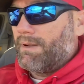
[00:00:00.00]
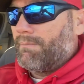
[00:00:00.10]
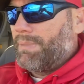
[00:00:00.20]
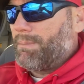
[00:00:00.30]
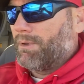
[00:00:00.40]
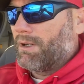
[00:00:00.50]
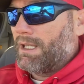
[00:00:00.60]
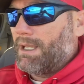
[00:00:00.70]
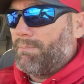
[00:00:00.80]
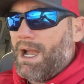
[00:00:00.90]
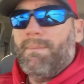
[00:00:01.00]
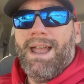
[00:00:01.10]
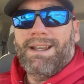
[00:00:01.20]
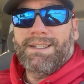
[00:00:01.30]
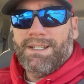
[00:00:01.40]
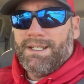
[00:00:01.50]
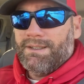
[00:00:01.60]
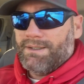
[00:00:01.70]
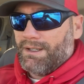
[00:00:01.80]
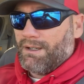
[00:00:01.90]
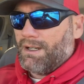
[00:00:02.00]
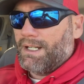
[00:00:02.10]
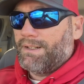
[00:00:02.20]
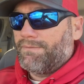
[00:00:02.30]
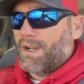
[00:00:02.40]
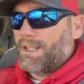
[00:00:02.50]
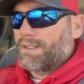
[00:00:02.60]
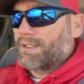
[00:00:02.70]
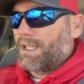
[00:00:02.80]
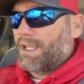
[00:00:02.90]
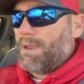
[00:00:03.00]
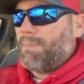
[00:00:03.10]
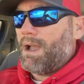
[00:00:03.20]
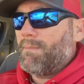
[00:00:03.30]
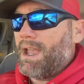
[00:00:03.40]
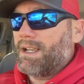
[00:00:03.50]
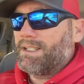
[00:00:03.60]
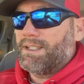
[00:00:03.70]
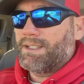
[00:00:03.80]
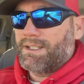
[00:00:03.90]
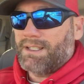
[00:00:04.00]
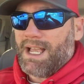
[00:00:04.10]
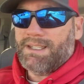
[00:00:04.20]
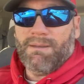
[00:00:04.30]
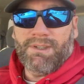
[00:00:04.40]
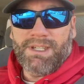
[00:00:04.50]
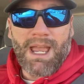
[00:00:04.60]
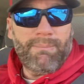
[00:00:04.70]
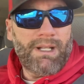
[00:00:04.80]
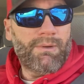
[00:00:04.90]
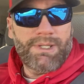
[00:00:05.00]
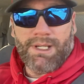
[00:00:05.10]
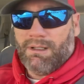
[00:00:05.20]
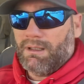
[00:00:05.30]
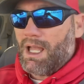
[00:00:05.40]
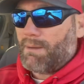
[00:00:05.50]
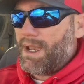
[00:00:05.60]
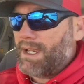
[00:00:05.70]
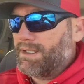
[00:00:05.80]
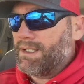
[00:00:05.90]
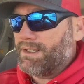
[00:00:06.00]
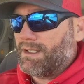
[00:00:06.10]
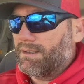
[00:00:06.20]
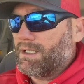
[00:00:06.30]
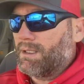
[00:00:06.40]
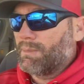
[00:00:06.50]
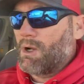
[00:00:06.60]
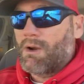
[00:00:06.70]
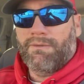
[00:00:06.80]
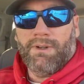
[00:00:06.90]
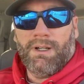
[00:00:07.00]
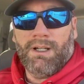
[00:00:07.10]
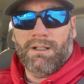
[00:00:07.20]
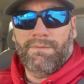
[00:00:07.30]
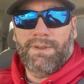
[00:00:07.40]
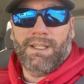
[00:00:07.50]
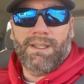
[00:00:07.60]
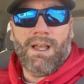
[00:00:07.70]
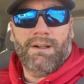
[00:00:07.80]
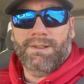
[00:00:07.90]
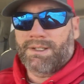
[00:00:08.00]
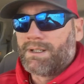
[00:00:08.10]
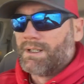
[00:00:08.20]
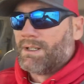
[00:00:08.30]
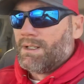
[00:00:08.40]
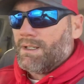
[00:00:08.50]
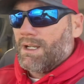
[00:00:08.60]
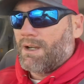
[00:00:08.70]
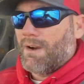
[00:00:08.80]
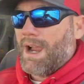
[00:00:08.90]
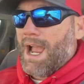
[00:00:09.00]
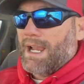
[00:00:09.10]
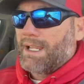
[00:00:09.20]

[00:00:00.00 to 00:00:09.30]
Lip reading: people are like, buy magazines. I had a friend like, hey, buy magazines, because last time this happened, I was selling Glock magazines on Gunbroker for $150 a crack.